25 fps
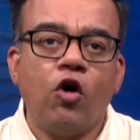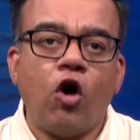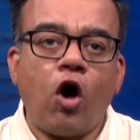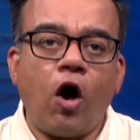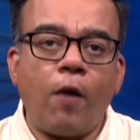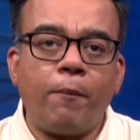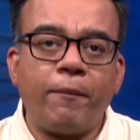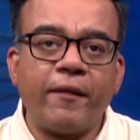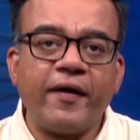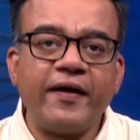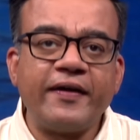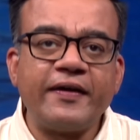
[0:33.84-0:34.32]

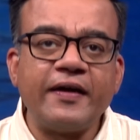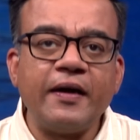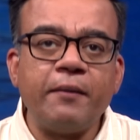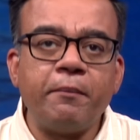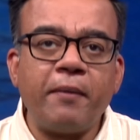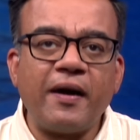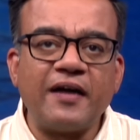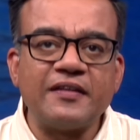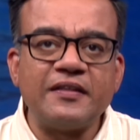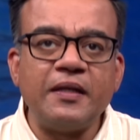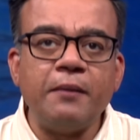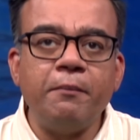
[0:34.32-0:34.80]
operated
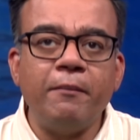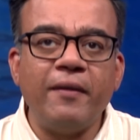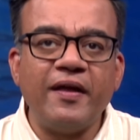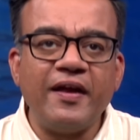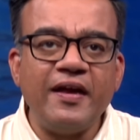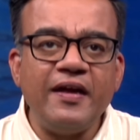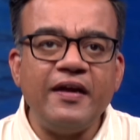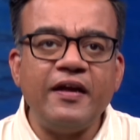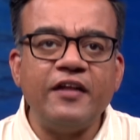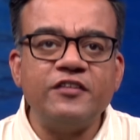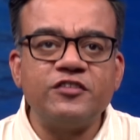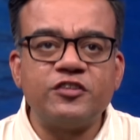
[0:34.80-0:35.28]
by the
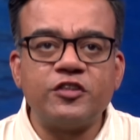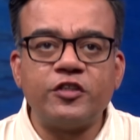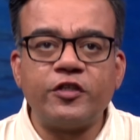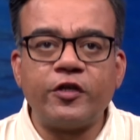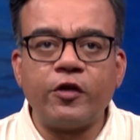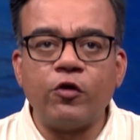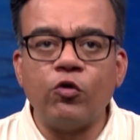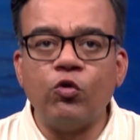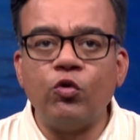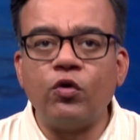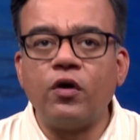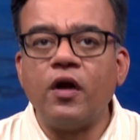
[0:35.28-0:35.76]
Marine
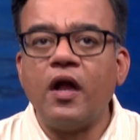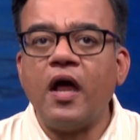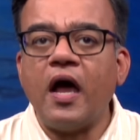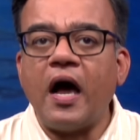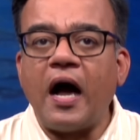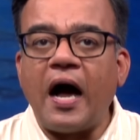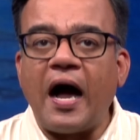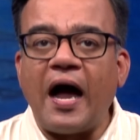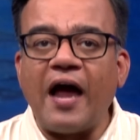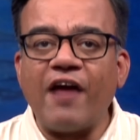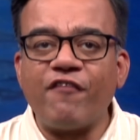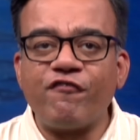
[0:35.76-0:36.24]
Institute
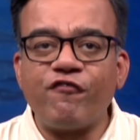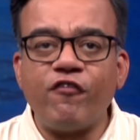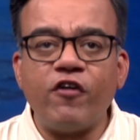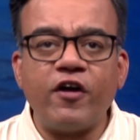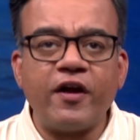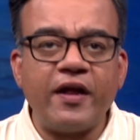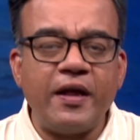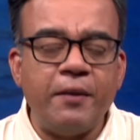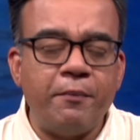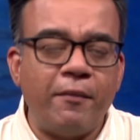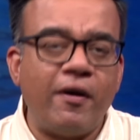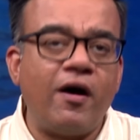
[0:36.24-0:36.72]

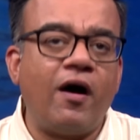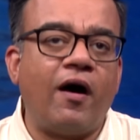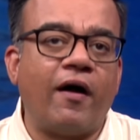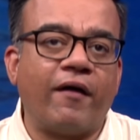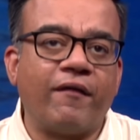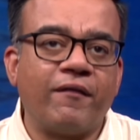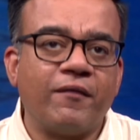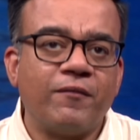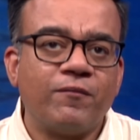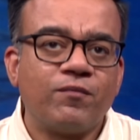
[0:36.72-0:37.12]
Ifremer.